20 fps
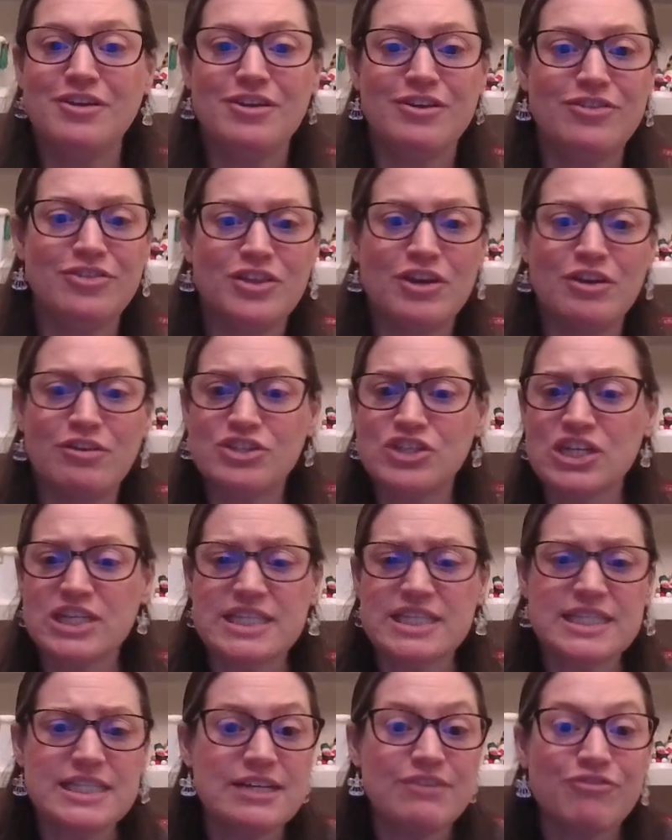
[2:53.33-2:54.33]
they're
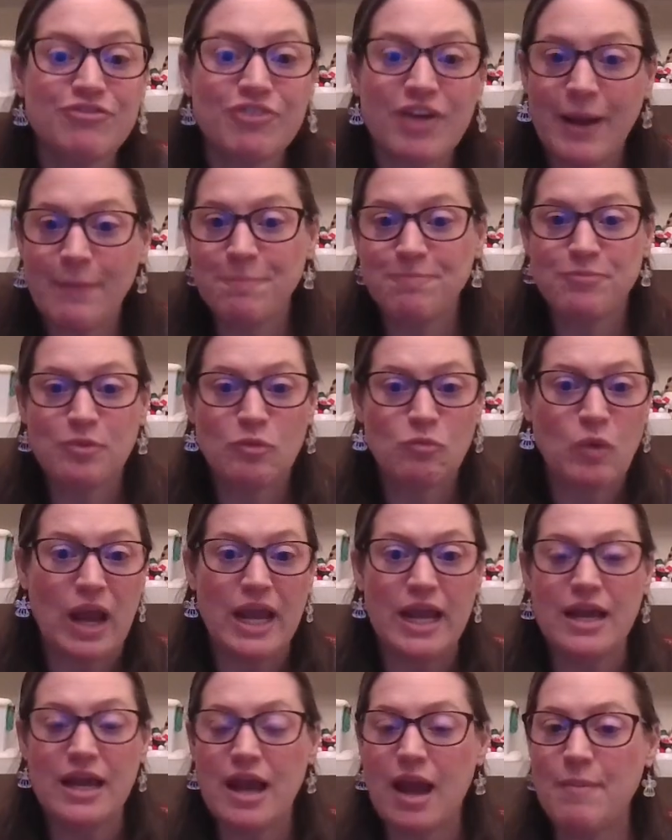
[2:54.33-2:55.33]
just different,
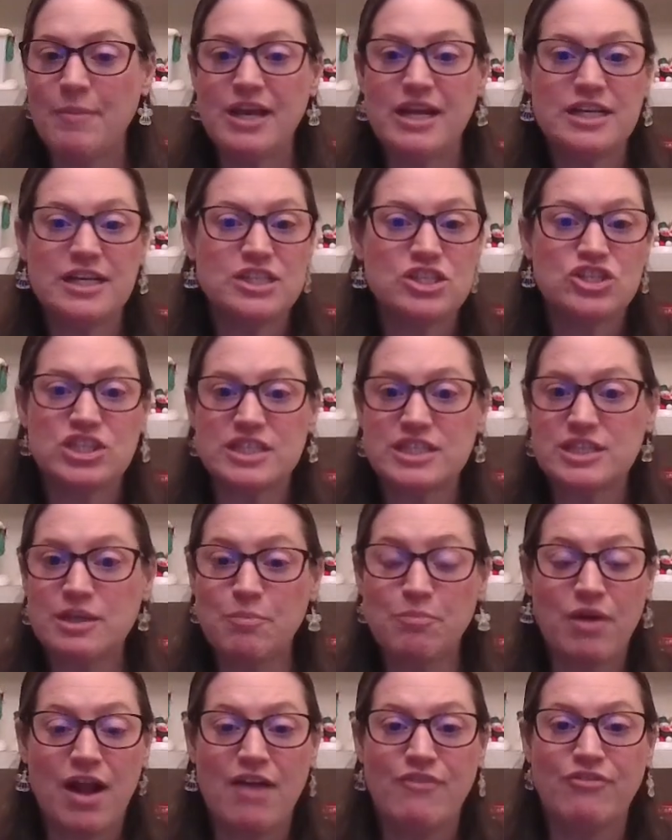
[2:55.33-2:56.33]
right? I mean, it's just a
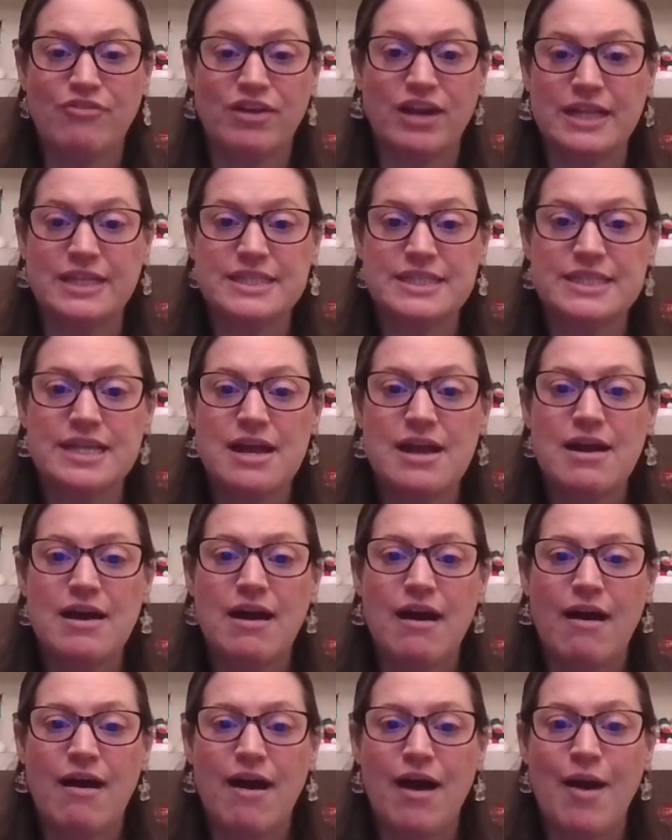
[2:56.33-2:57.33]
preference.
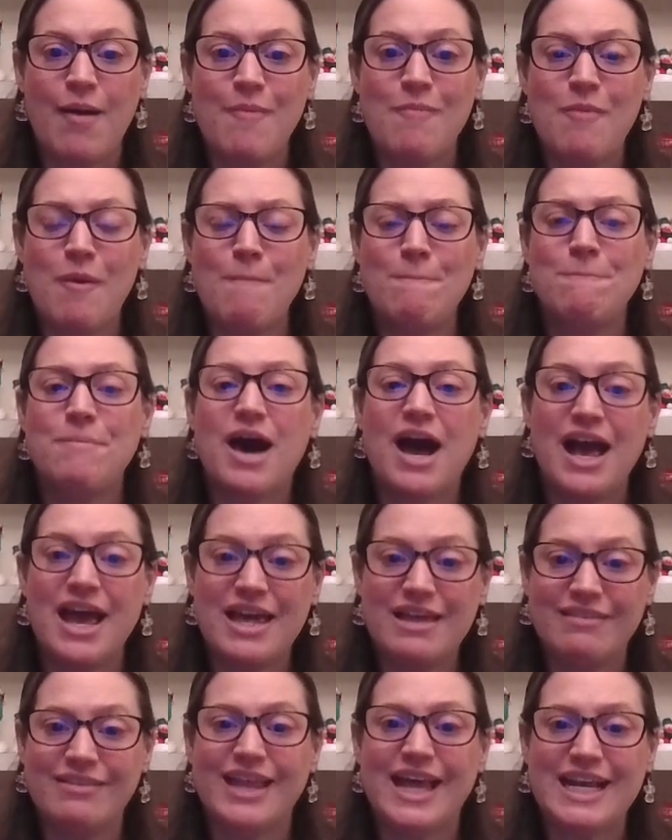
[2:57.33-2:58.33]

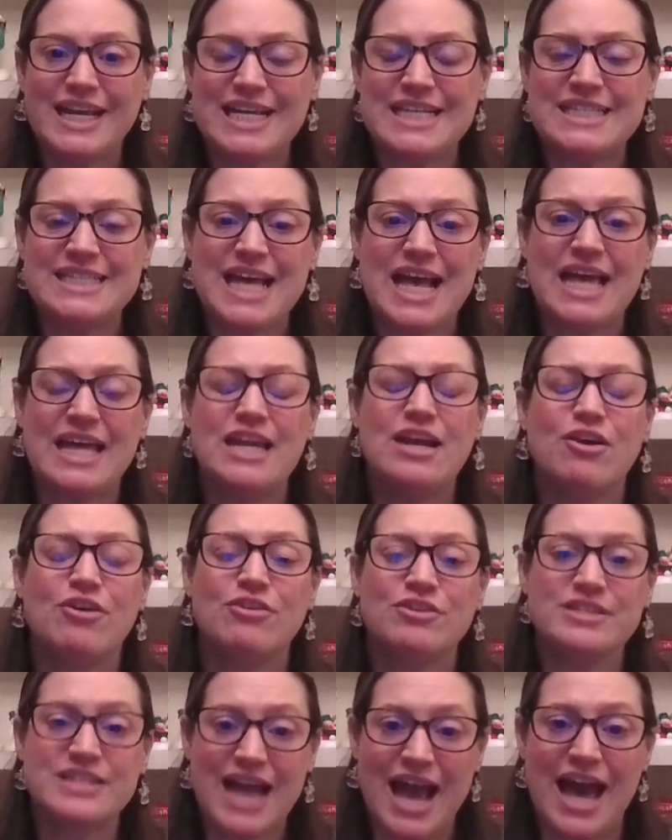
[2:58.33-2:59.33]
But like I said, her
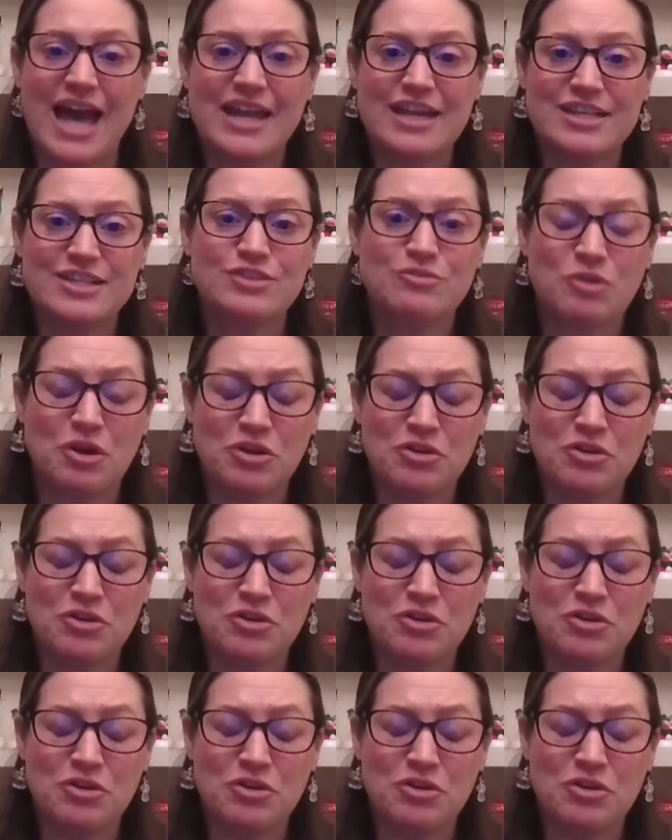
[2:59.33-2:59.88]
dad is the one